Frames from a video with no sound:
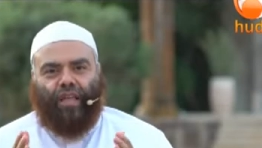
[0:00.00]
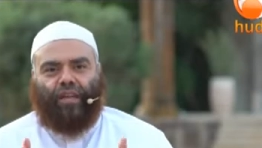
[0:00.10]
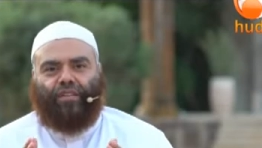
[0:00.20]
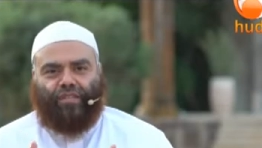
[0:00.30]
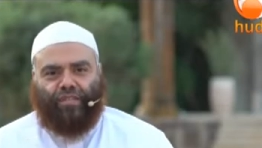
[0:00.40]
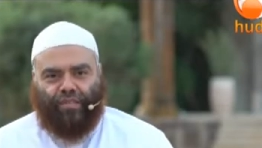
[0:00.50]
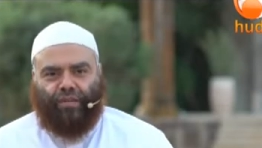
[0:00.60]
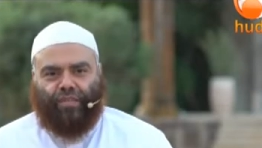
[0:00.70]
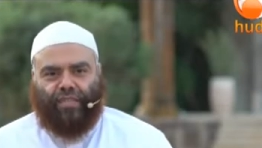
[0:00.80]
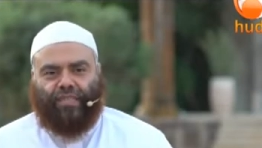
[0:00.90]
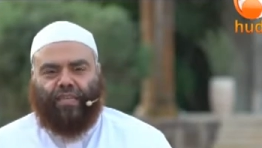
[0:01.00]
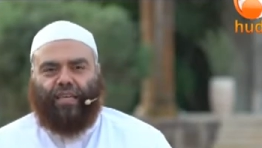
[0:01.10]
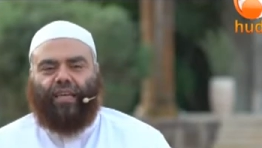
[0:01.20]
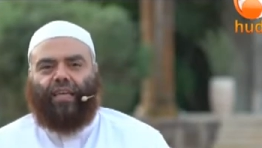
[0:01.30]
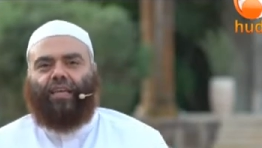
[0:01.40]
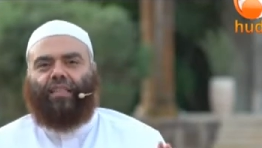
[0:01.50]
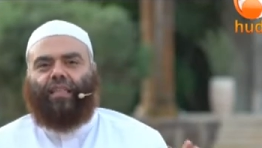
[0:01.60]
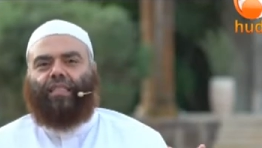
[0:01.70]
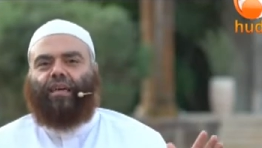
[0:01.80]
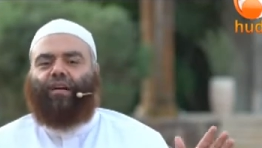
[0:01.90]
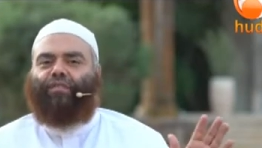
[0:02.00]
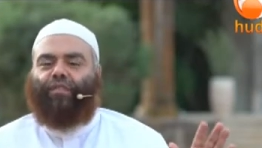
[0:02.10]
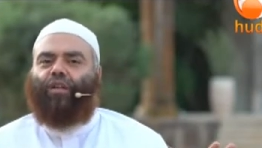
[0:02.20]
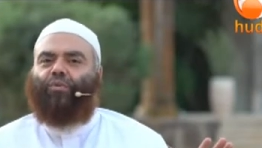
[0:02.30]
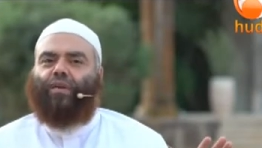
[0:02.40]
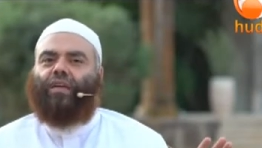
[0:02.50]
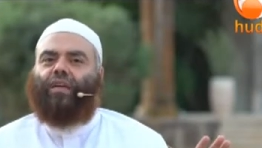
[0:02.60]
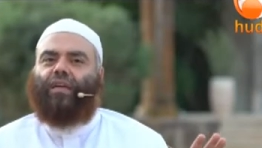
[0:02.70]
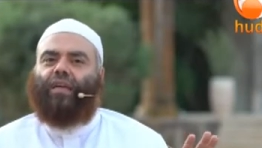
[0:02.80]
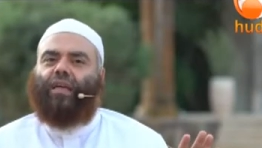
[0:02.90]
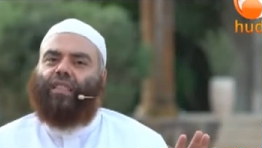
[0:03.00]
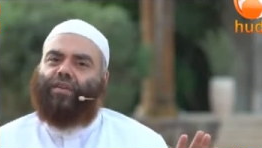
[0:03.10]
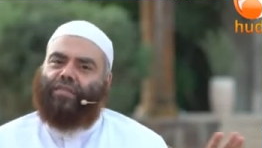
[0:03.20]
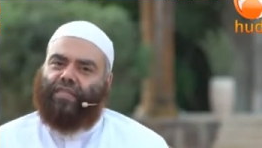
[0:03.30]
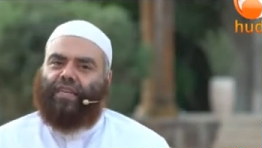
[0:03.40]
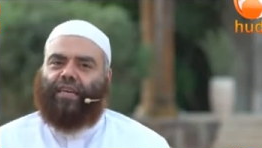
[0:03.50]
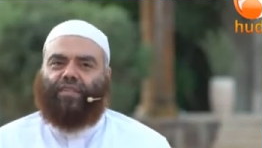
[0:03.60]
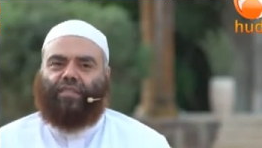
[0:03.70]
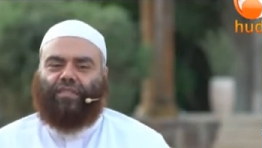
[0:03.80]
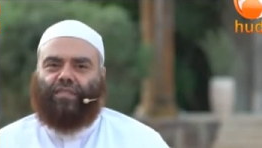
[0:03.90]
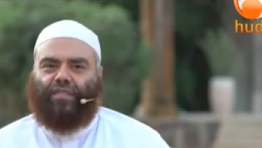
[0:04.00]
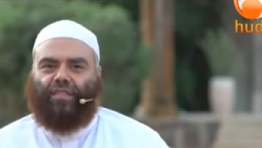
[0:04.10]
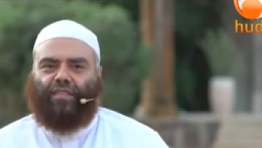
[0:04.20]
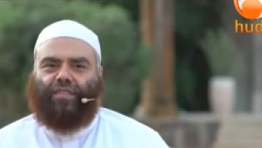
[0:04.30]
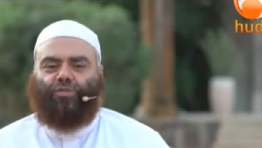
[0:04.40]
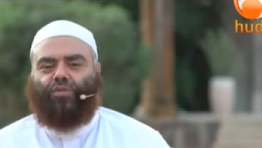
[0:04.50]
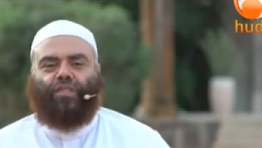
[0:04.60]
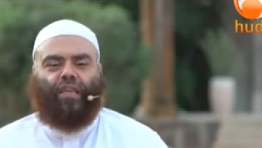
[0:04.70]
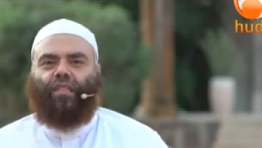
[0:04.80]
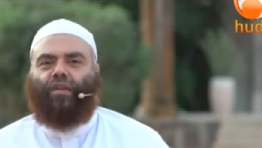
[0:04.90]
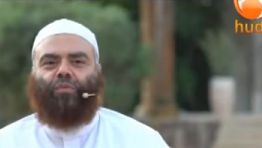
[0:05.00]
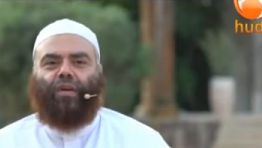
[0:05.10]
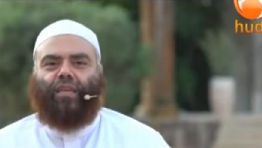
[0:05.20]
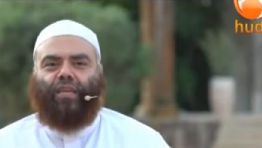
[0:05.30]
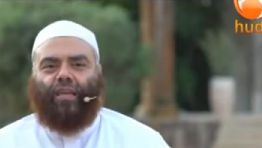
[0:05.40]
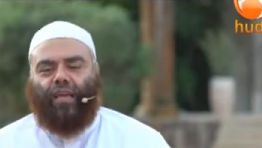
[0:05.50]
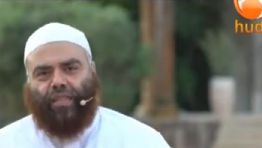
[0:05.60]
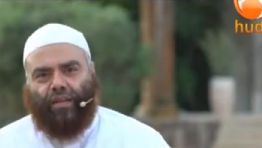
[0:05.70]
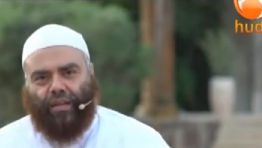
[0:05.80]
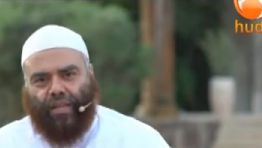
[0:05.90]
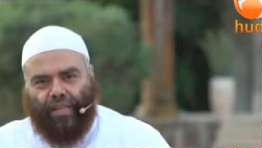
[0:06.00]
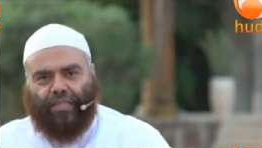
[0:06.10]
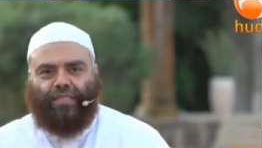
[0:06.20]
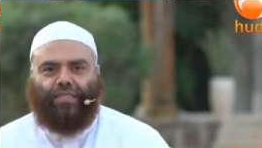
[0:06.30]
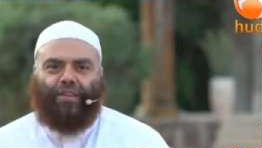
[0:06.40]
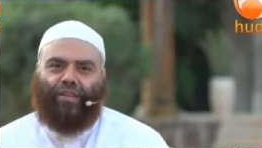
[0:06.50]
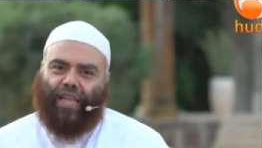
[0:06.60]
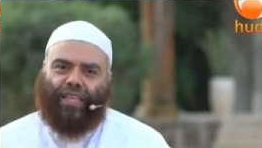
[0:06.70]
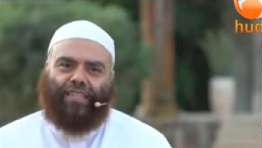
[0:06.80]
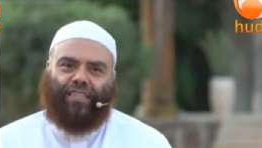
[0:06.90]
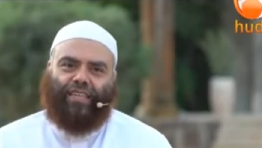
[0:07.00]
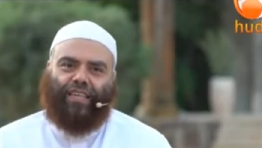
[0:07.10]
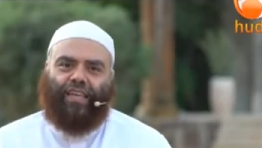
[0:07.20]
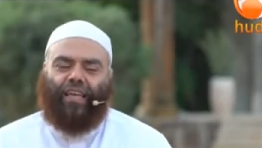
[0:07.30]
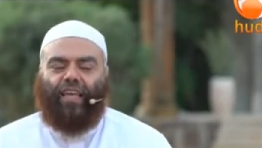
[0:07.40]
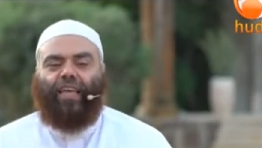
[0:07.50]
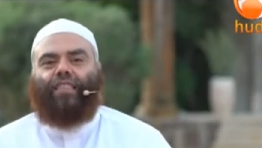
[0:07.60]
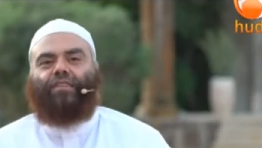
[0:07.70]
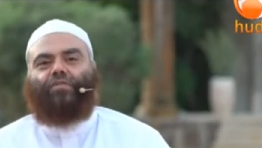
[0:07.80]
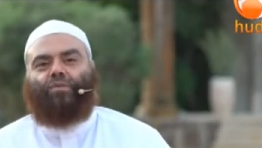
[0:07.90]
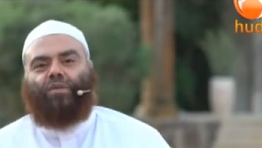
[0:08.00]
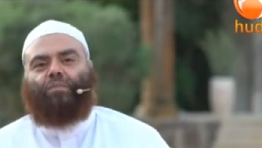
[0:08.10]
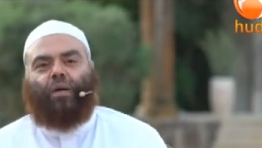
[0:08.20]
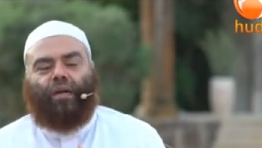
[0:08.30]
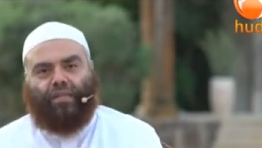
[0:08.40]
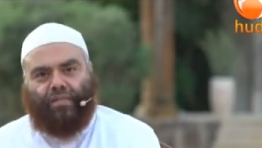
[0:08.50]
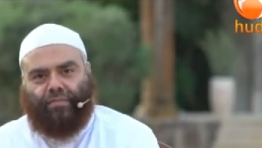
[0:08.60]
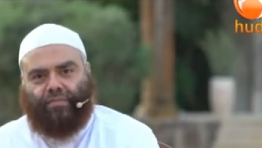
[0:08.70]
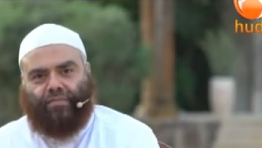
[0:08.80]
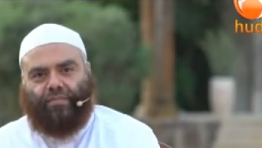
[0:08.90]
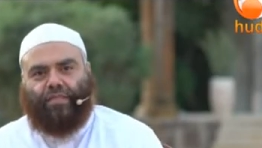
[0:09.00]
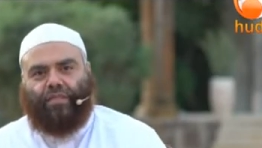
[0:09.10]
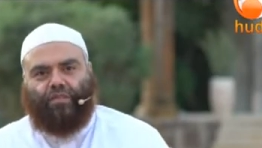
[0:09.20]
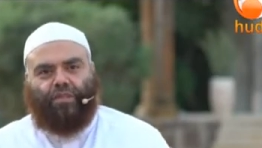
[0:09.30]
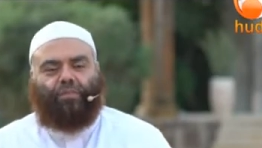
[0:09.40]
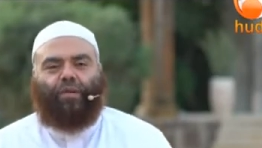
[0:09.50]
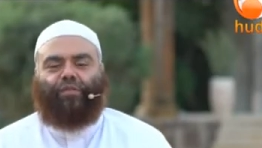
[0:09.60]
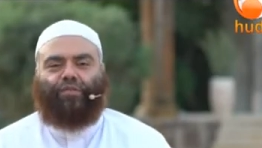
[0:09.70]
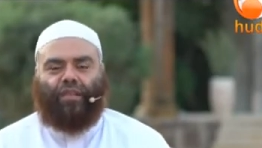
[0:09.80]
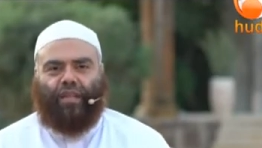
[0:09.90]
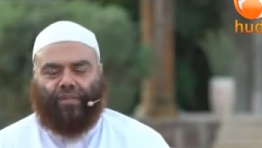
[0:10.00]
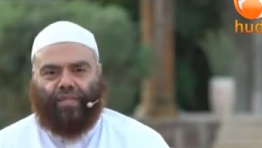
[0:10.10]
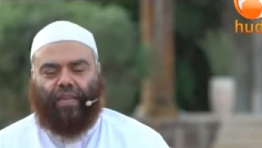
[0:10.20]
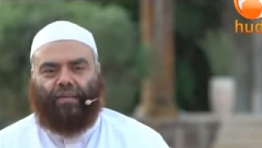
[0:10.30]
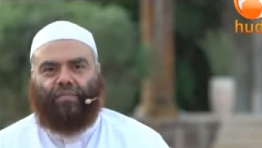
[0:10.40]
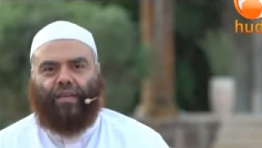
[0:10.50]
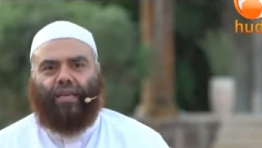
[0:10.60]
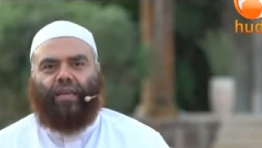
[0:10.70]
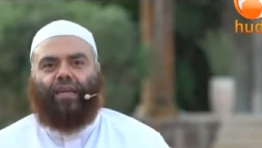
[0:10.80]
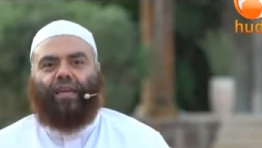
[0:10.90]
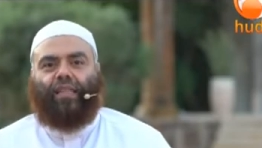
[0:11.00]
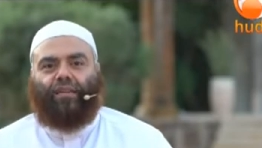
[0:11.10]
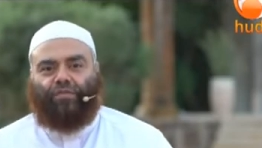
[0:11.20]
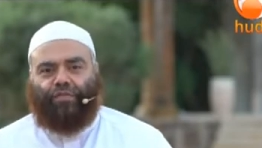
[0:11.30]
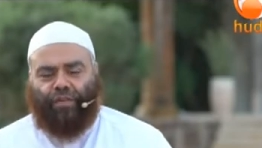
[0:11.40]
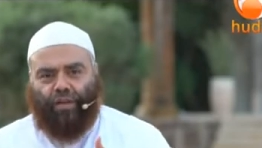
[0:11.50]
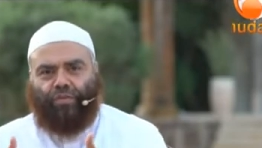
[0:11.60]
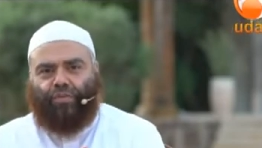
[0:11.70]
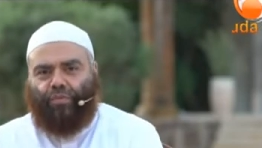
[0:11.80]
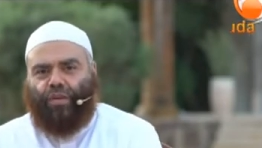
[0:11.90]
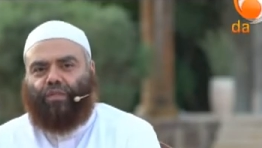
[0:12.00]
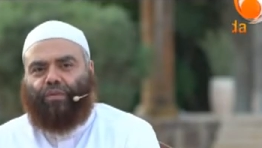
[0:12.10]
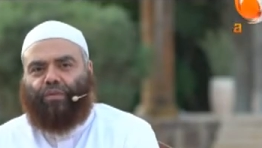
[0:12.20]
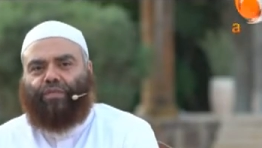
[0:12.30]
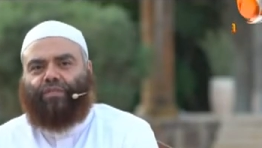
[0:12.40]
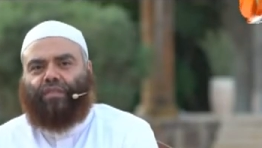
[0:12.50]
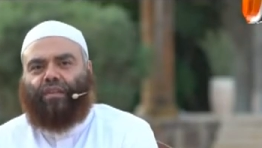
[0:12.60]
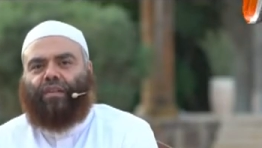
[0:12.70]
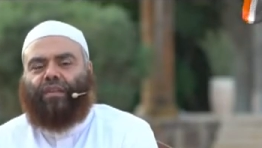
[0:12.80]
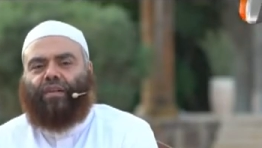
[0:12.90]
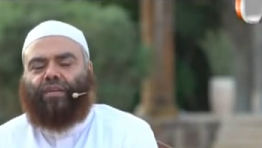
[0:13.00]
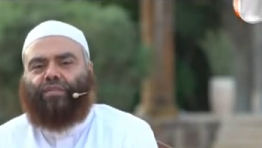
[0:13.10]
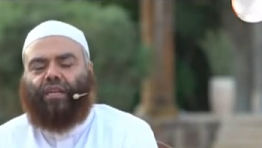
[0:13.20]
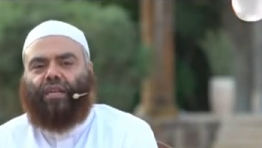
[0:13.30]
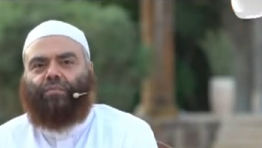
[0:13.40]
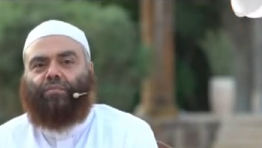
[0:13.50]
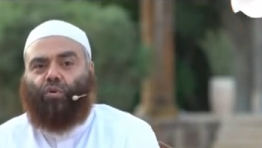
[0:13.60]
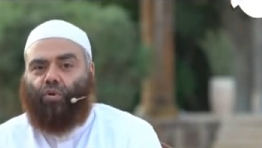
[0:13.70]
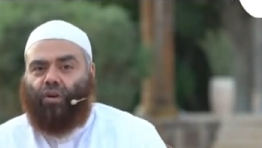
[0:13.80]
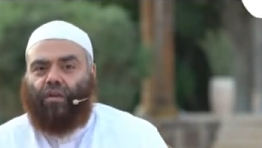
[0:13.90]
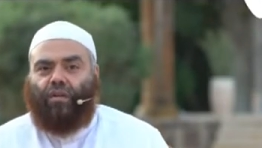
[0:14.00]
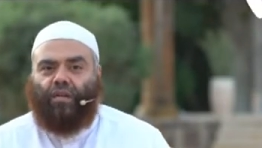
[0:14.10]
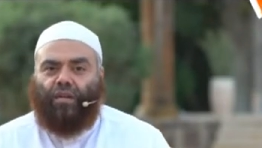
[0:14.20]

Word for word: the knowledge and certainty that they are following their desires. So it's either way, either this or that, either to respond to the Prophet sallallahu either to follow the way of the Prophet sallallahu or